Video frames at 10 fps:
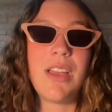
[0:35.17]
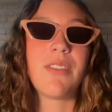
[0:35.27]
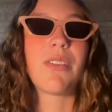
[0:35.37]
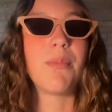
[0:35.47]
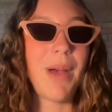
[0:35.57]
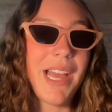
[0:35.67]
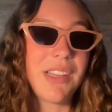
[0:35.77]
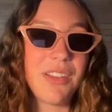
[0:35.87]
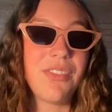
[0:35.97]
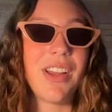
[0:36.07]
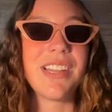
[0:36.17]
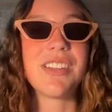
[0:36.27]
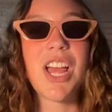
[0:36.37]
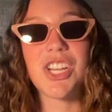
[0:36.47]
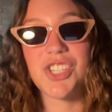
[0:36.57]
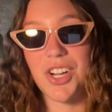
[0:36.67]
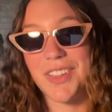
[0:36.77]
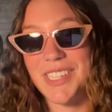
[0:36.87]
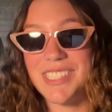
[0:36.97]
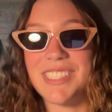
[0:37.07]
from my good friend,
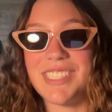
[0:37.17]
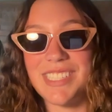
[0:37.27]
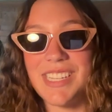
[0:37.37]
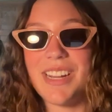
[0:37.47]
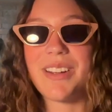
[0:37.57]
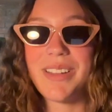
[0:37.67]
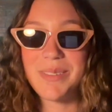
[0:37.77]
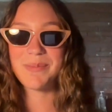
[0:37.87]
journalist Sierra.